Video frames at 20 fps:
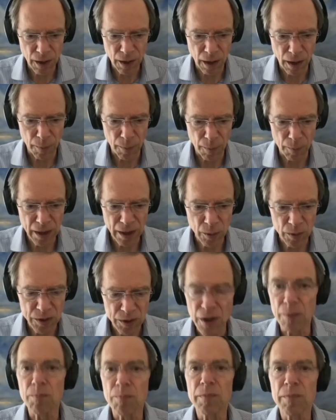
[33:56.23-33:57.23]
um, it
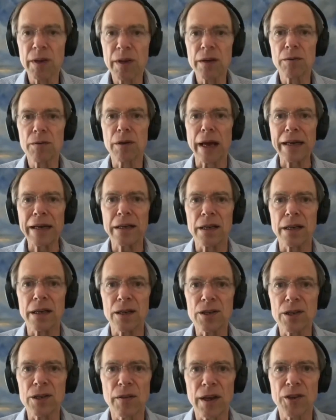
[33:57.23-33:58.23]
was in the mid
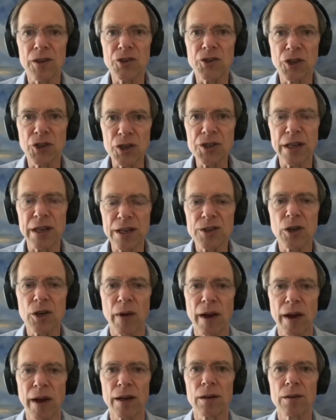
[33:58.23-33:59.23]
90s, and they had just
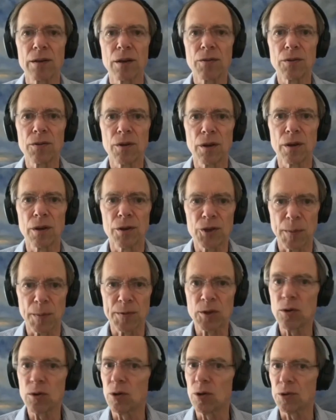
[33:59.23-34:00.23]
integrated the
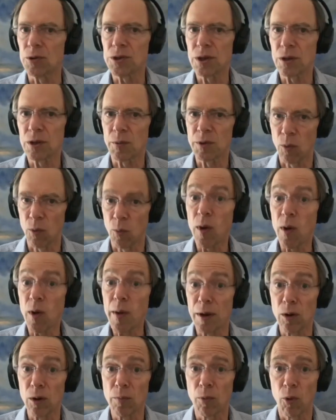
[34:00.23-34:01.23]
ship's crews. There were
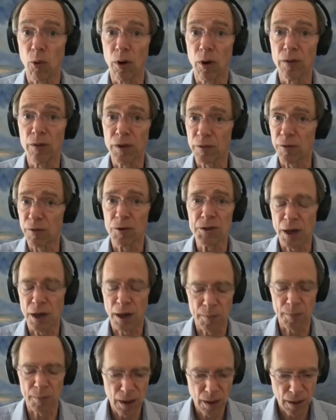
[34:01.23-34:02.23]
women on board for the first
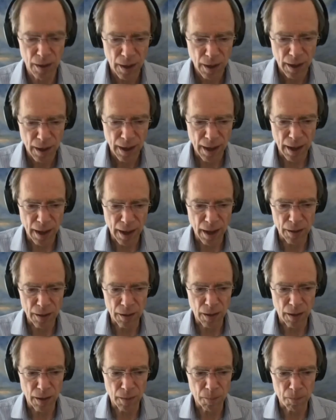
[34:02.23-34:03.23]
time.
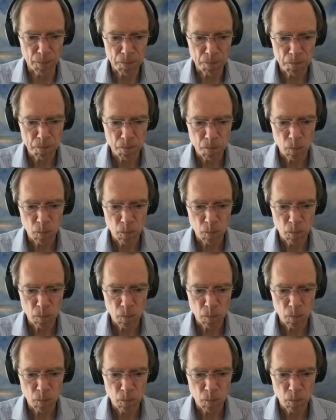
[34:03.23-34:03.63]
And um,